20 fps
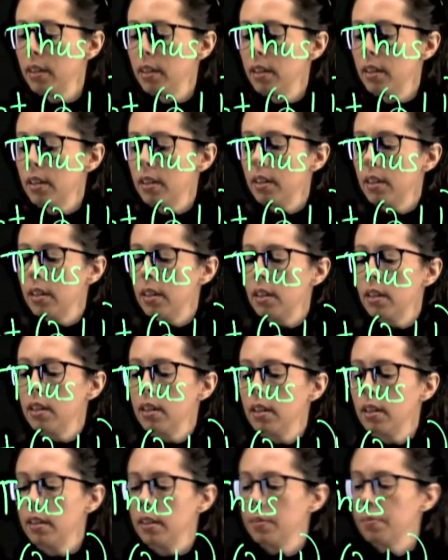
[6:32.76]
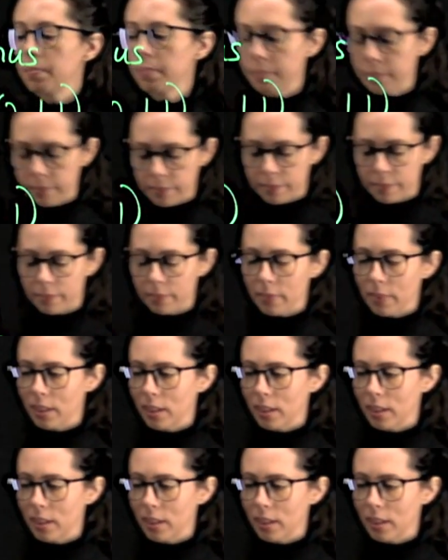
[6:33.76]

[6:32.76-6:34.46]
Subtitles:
No one is speaking in this clip.